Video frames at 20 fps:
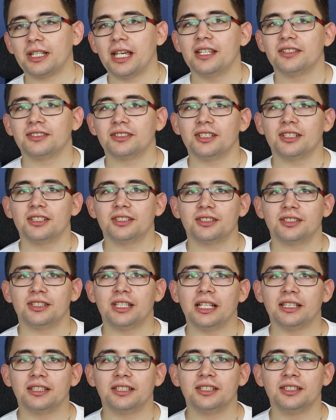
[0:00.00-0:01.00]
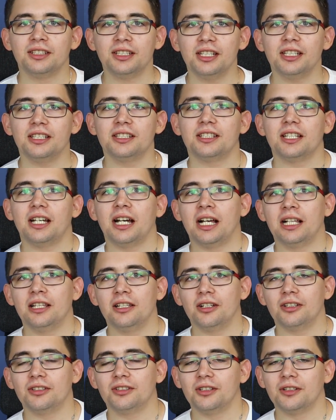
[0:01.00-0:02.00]
cases that need a
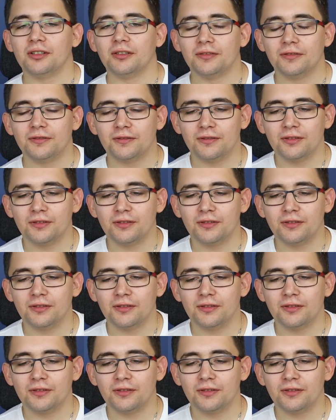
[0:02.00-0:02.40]
lot of